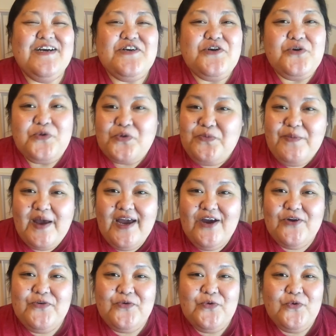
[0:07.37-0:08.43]

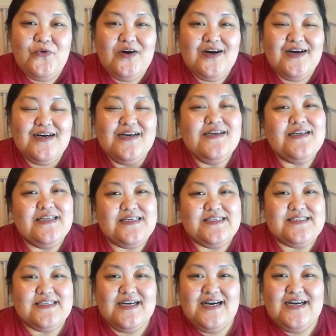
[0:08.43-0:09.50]
Gugume
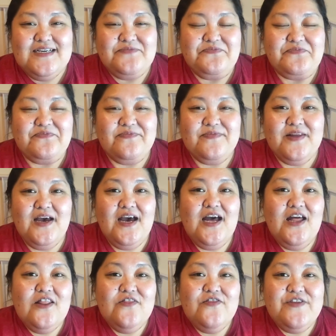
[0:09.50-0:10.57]
Lisa.
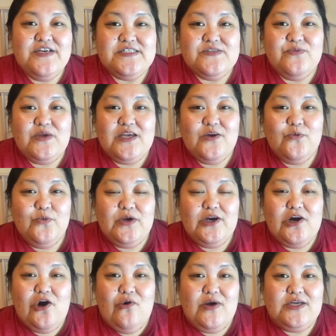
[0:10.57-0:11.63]
This week we are
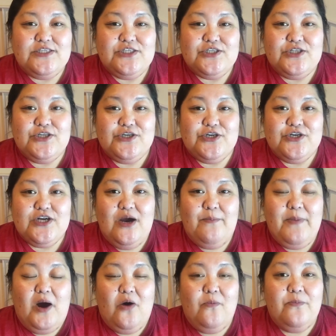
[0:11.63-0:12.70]
going to learn
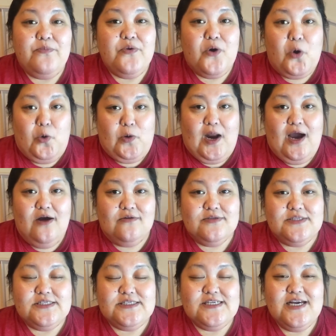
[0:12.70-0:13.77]
about
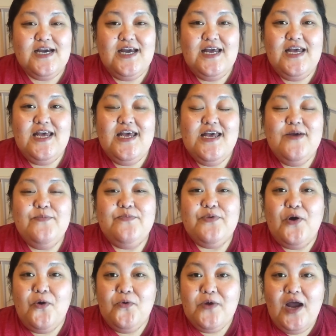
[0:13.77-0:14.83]
pronouns.
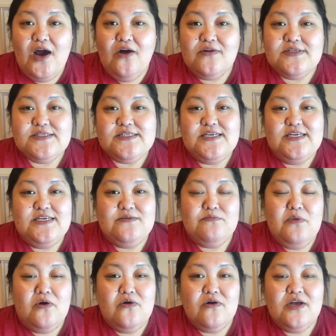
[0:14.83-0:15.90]
Pronouns in
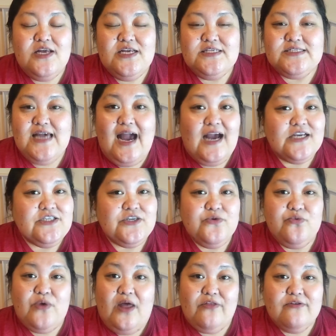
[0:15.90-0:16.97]
Hmong is actually
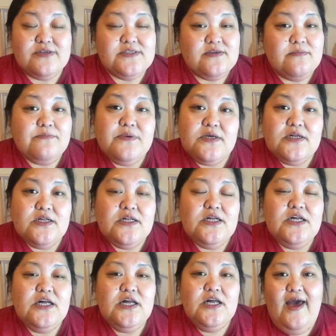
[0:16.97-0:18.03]
rather simple
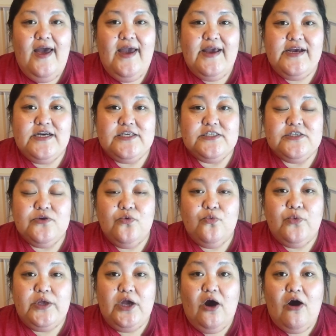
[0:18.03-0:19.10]
and
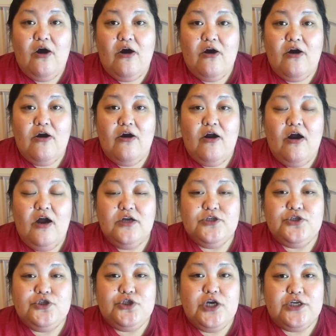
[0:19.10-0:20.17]
we are
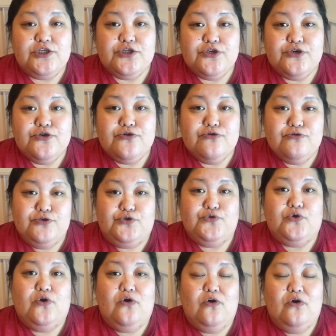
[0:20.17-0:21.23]
gender
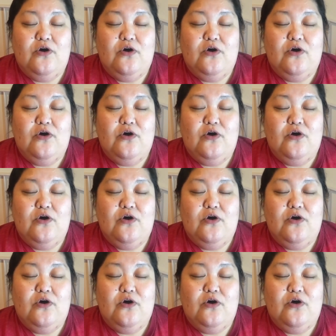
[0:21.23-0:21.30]
neutral.